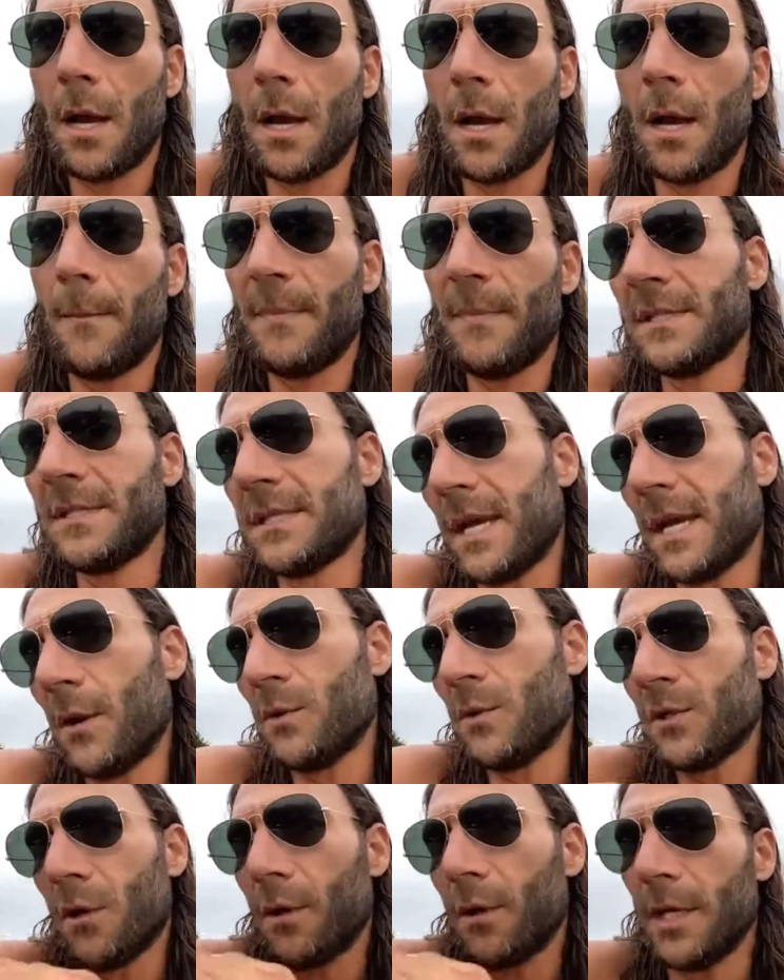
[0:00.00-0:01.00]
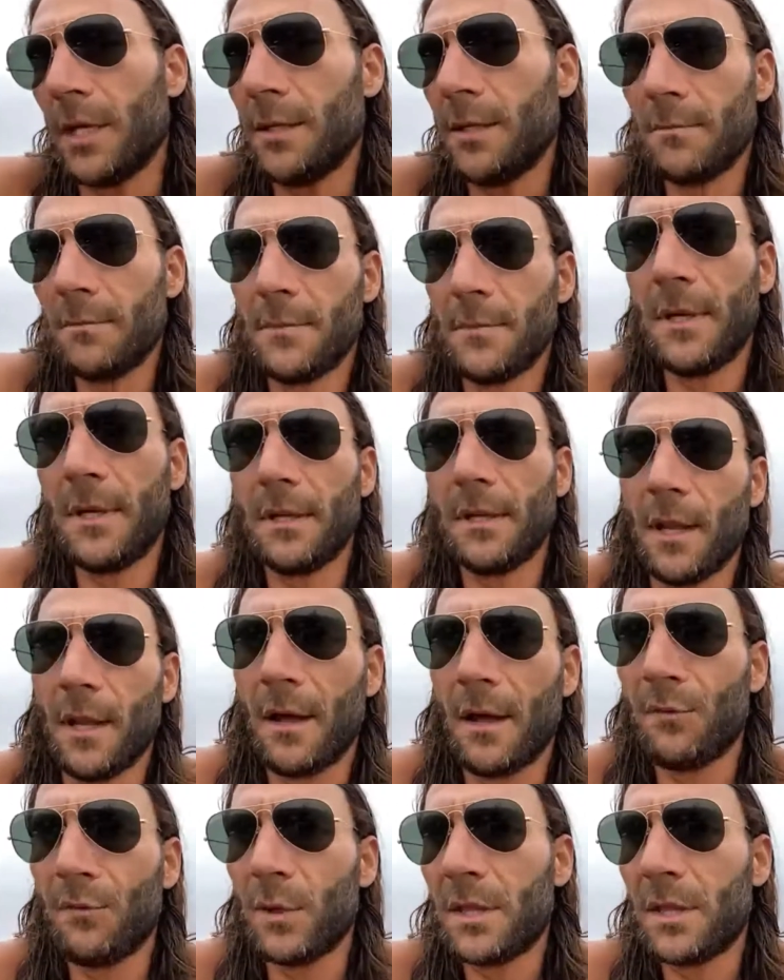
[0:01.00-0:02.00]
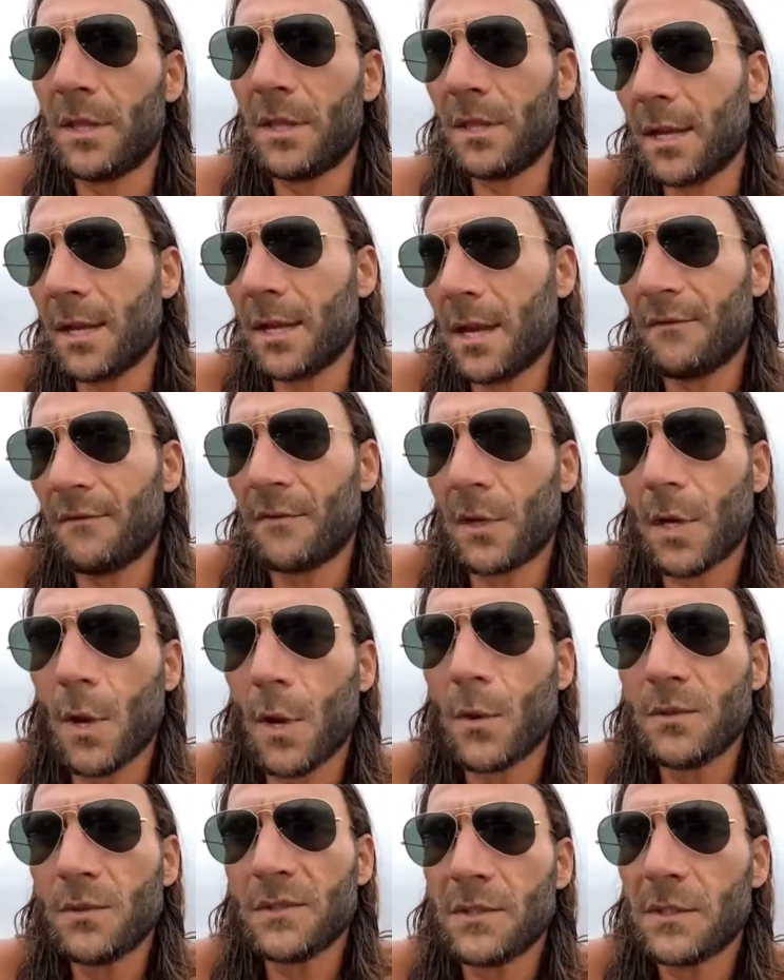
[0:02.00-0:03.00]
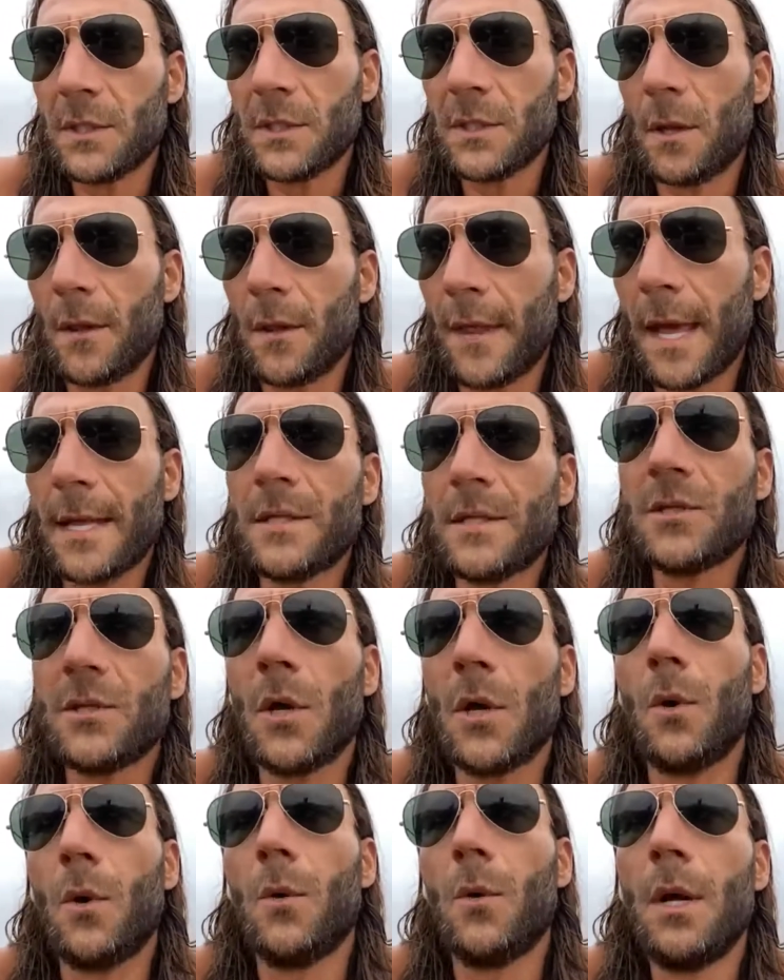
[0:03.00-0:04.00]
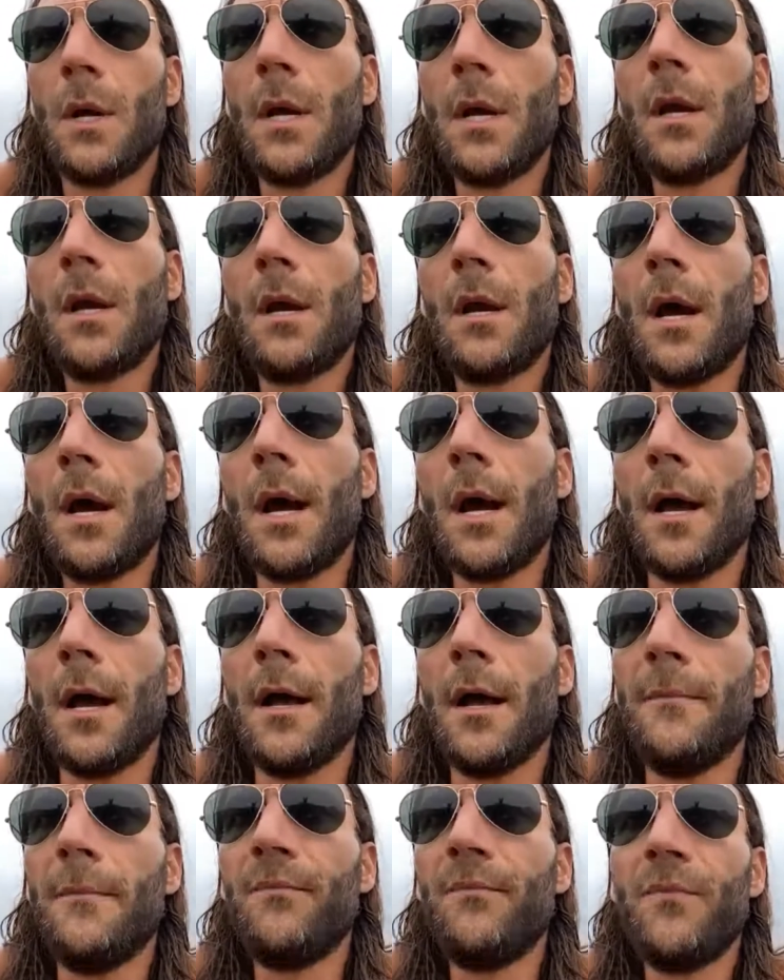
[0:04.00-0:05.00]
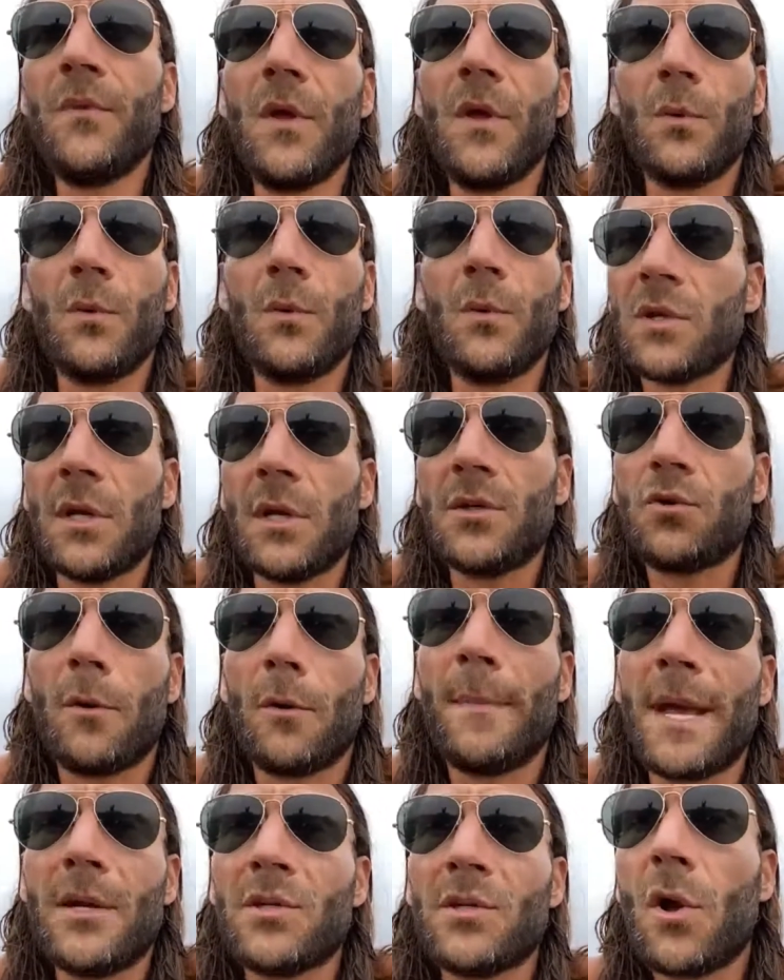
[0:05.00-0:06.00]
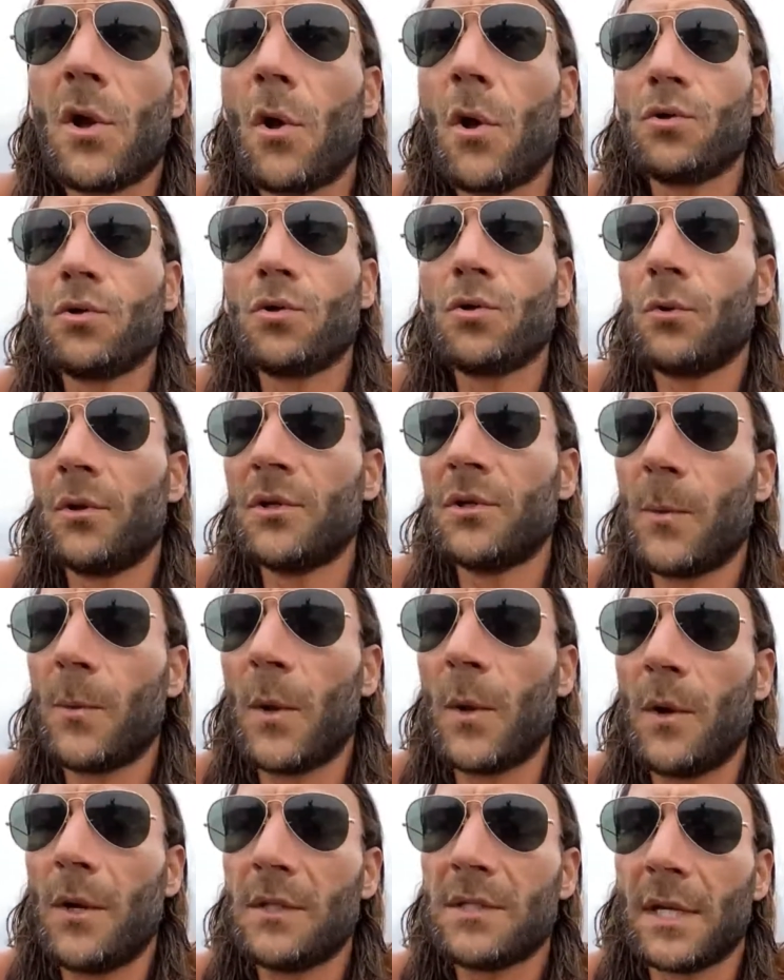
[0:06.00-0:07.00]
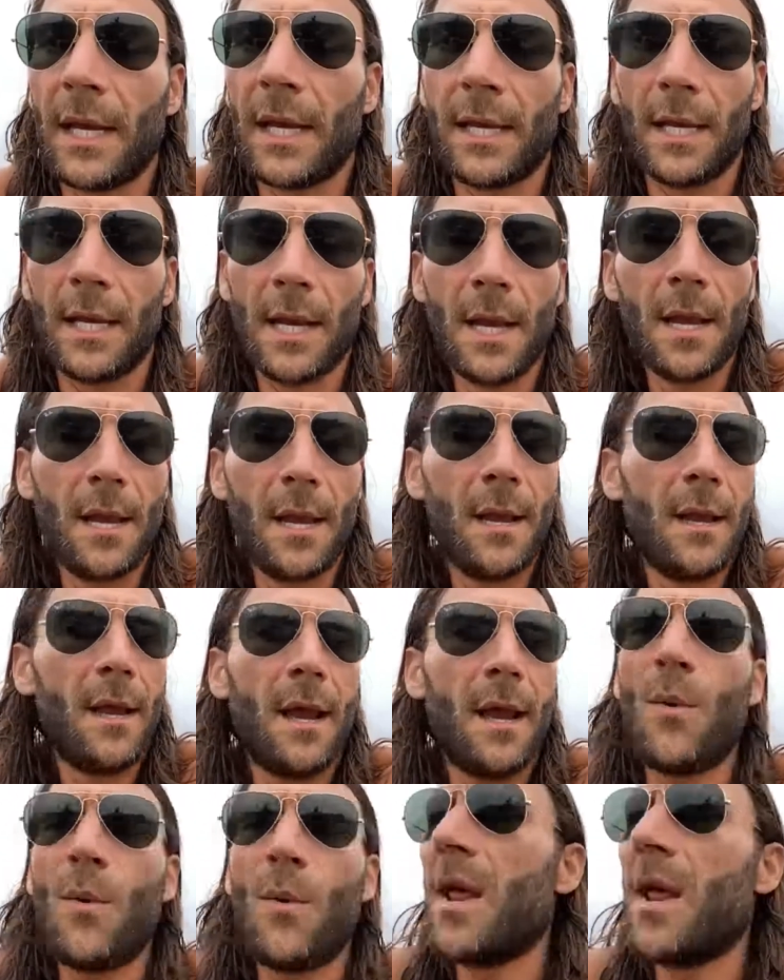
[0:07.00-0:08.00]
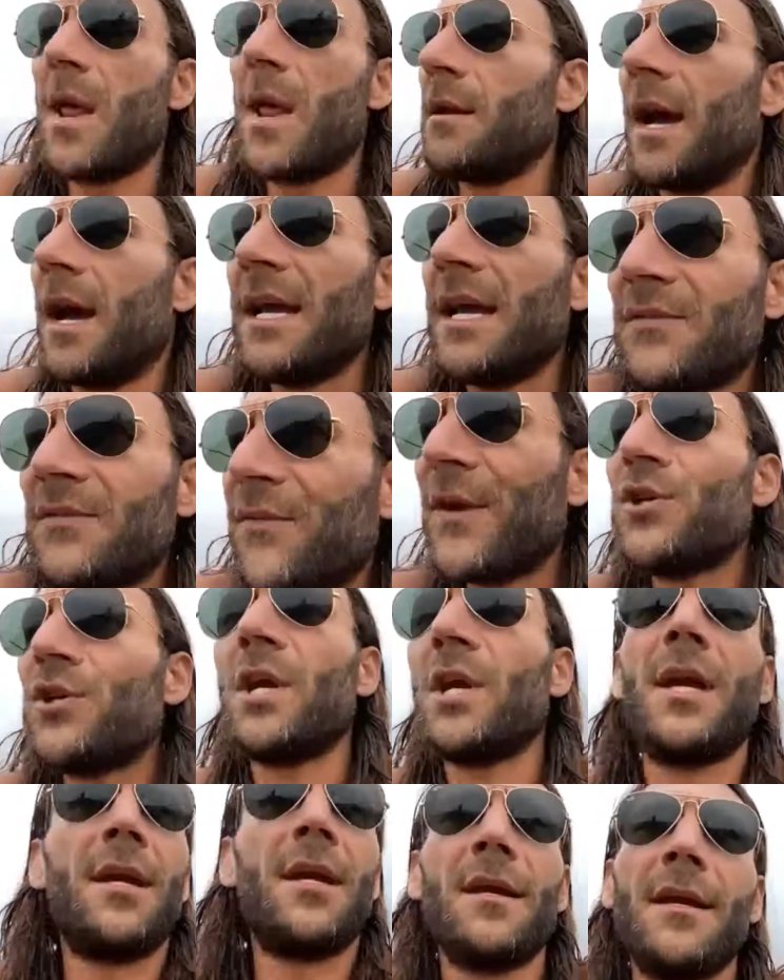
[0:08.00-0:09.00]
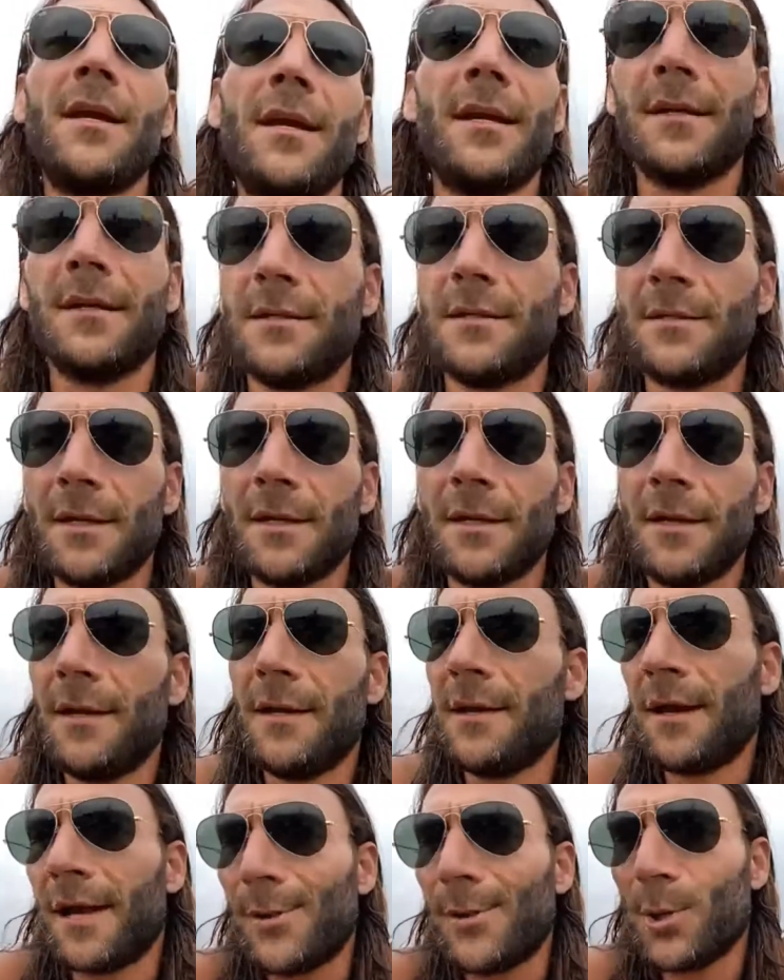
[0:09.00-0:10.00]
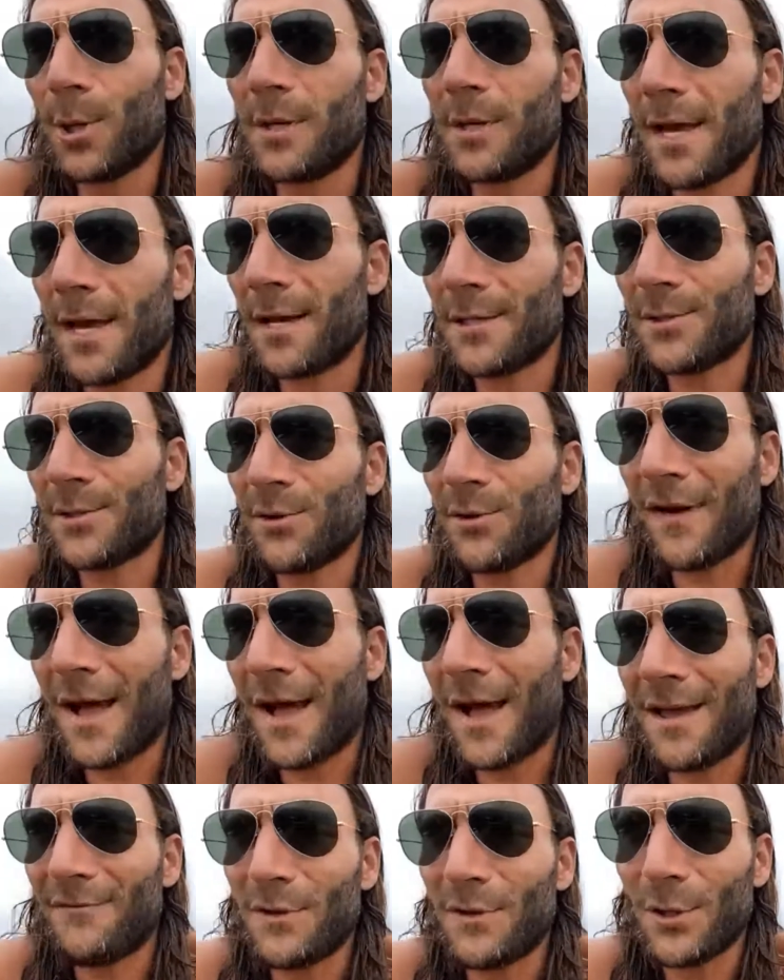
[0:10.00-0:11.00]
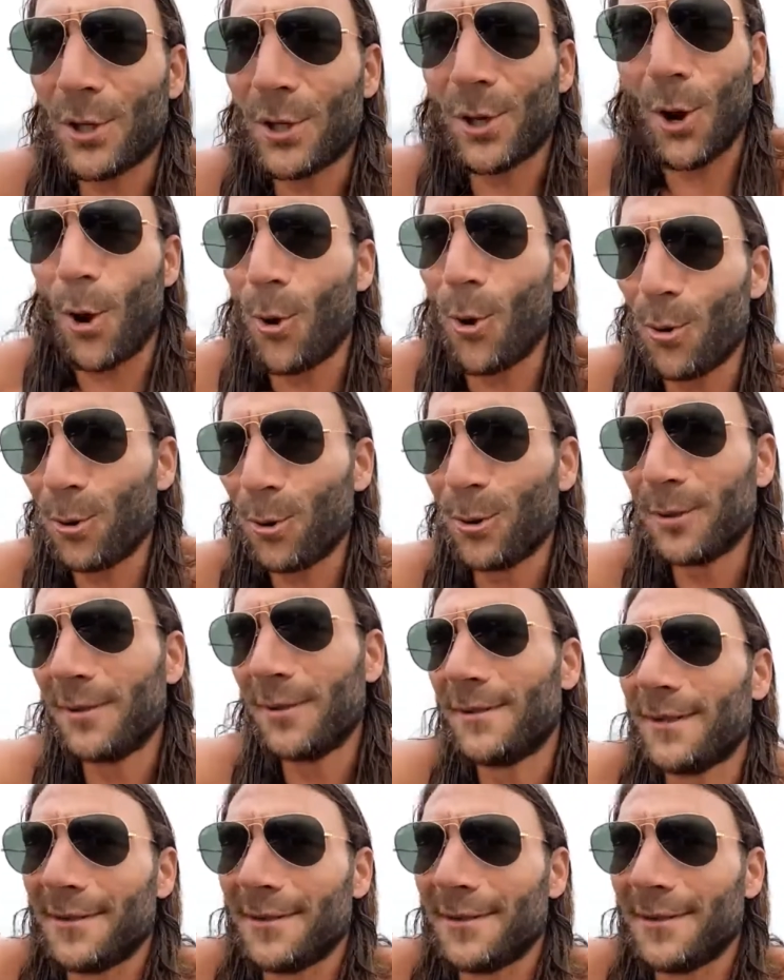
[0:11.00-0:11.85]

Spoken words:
Because I was already in love with the kind of the coasts and all that. So, you know, it was a tremendous cultural experience. I went ice fishing, and I learned how to survive in the cold.